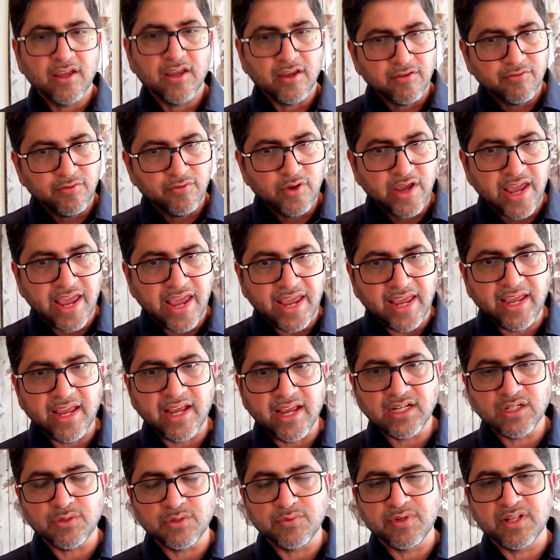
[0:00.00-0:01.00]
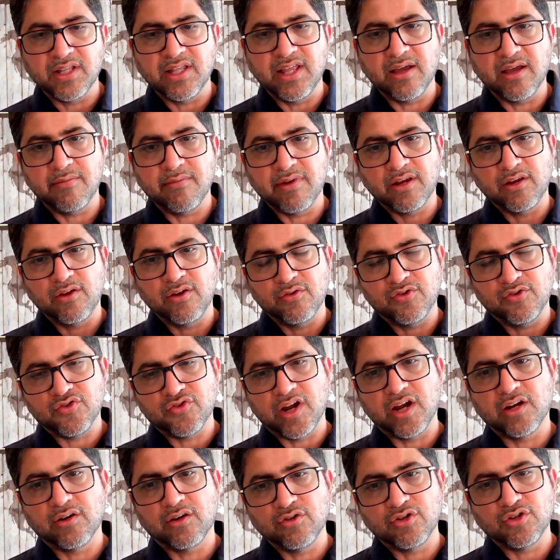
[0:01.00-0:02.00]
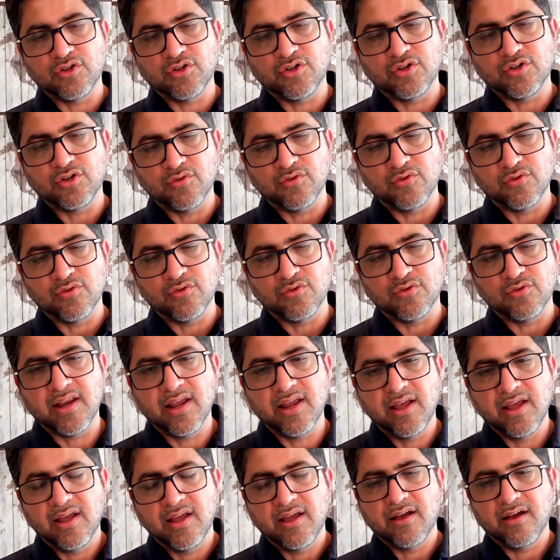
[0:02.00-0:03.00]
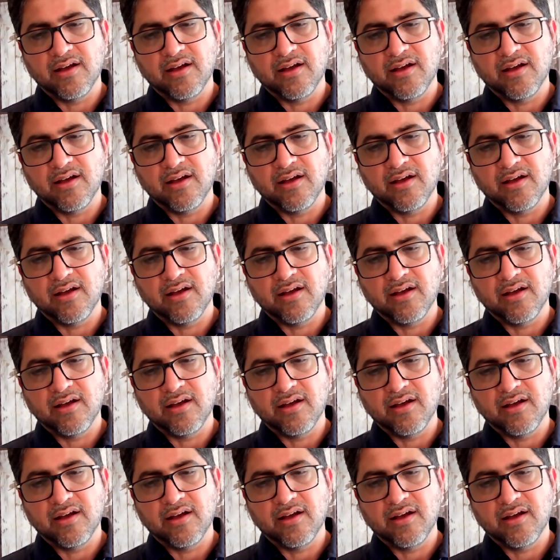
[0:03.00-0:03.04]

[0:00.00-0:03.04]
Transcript: If you engage with them and you try to show them that